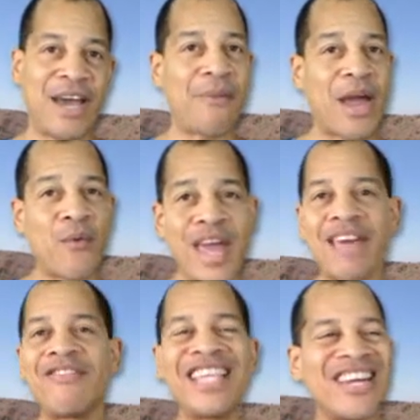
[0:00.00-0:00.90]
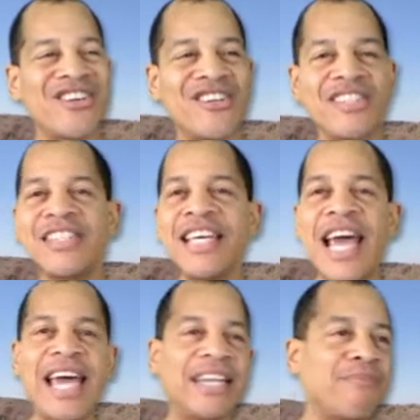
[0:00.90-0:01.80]
Now, by way of letters
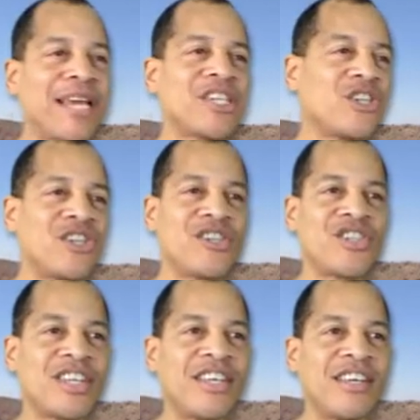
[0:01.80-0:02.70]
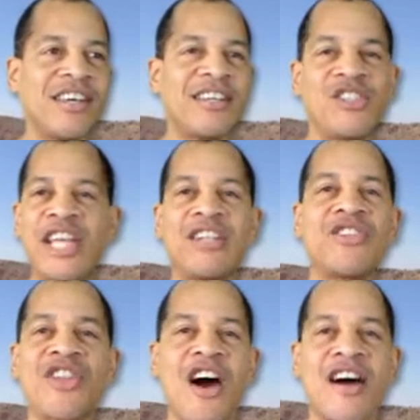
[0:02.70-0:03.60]
and pictures,
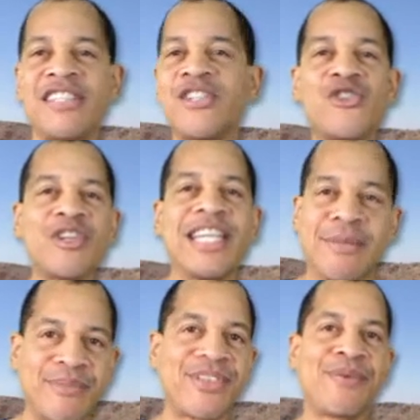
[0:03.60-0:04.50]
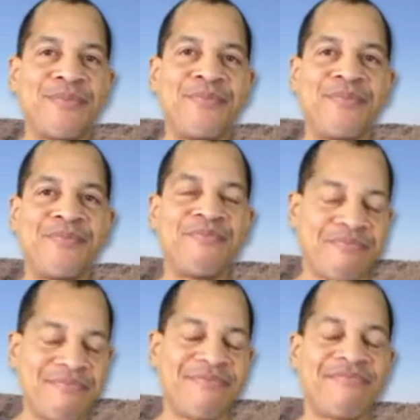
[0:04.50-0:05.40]
shared thoughts and dreams,
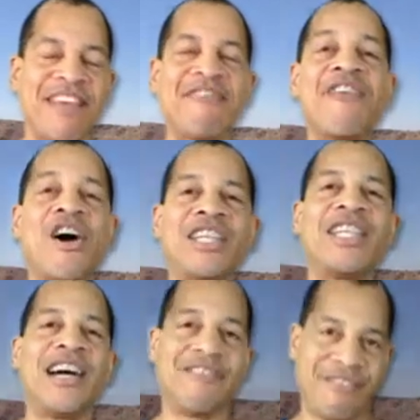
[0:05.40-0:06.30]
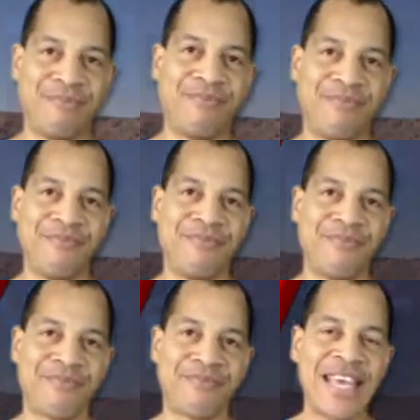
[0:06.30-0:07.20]
they fall in love.
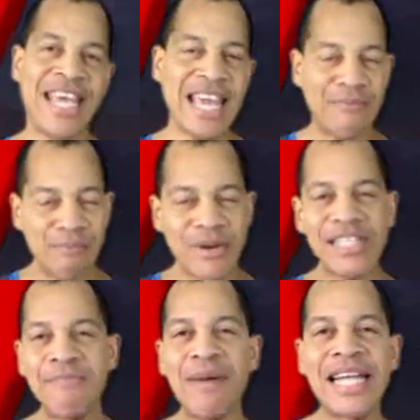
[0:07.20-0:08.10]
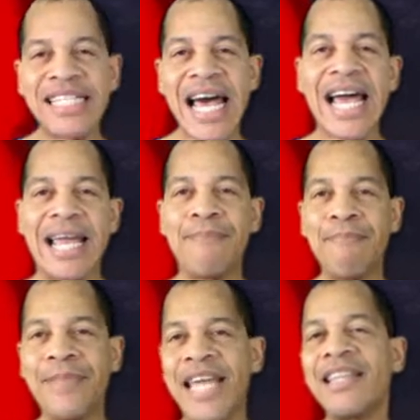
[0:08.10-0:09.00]
Imprisoned by
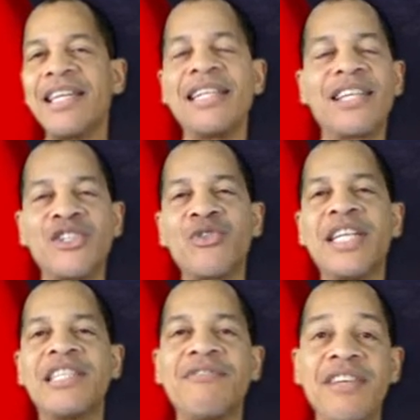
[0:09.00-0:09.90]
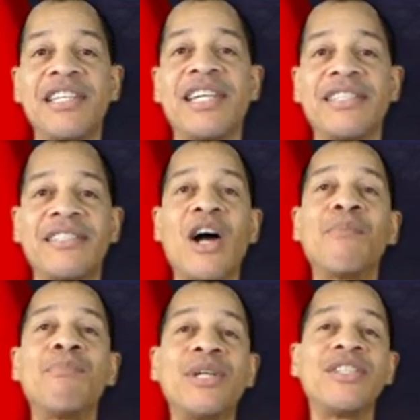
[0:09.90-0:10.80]
time, Nathan and Katrina's feelings
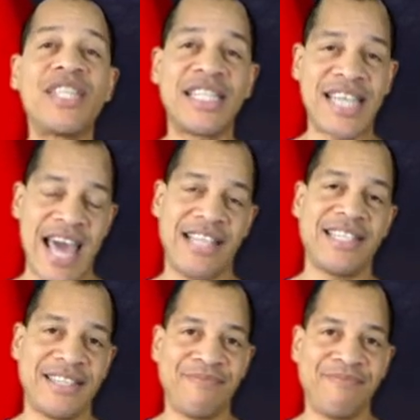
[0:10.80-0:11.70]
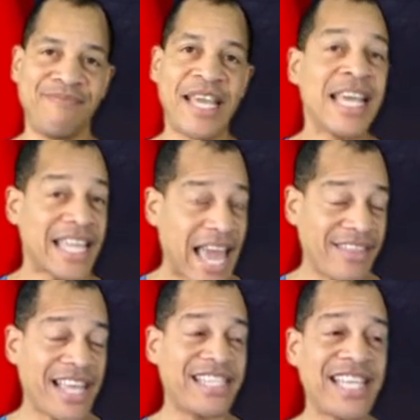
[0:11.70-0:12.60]
are put to the test.
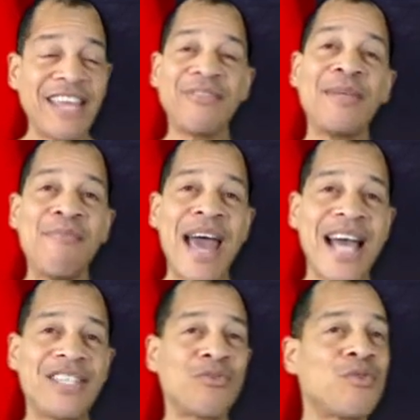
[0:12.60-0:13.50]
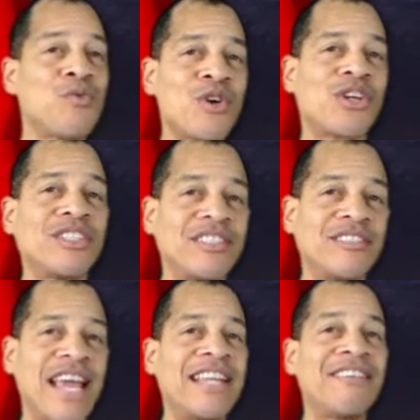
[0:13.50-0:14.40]
Can they safely pass through
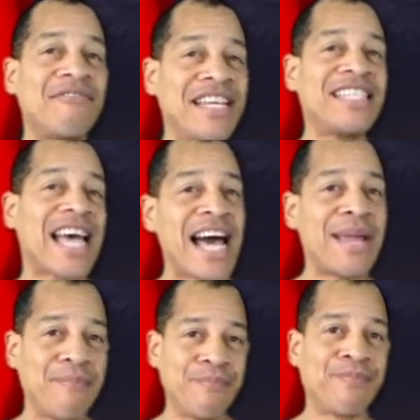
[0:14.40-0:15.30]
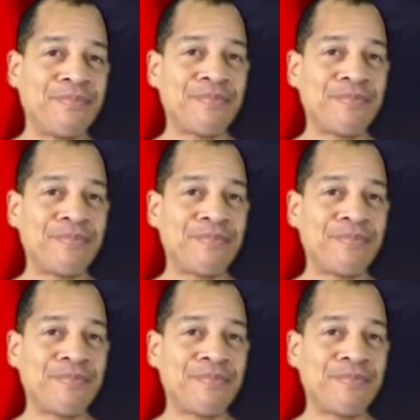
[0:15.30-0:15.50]
worlds and defeat time?